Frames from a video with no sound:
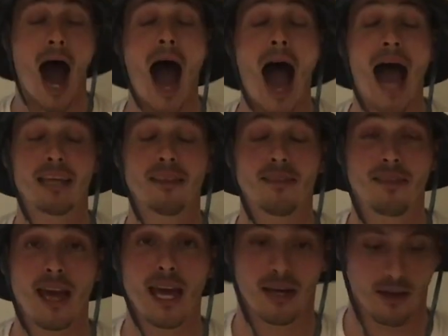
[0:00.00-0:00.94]
I
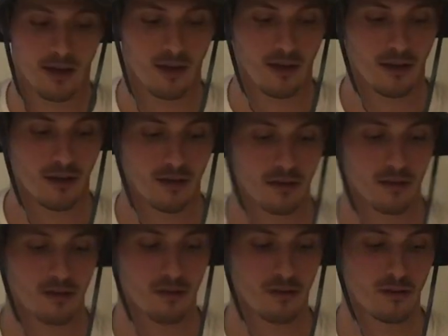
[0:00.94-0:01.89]
think,
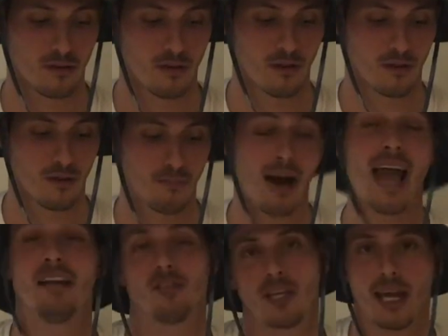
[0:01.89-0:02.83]
my
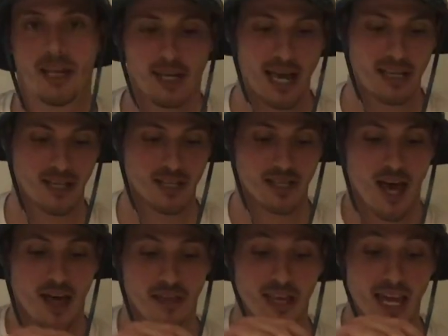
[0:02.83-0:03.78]
educated guess is
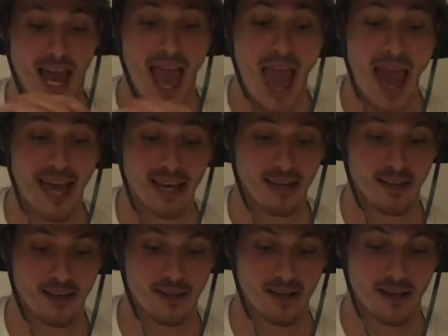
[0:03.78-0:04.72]
the egg
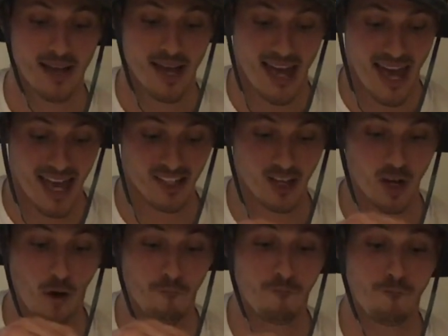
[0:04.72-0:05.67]
is
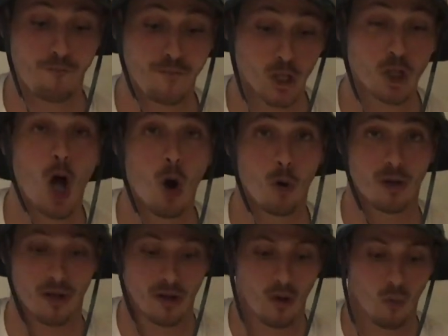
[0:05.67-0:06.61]
going to
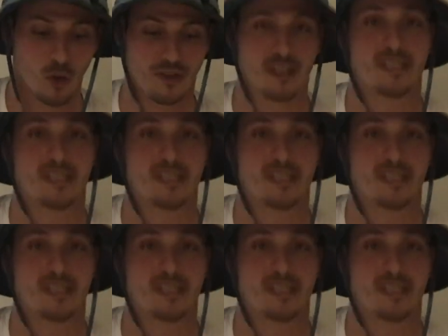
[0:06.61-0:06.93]
float with the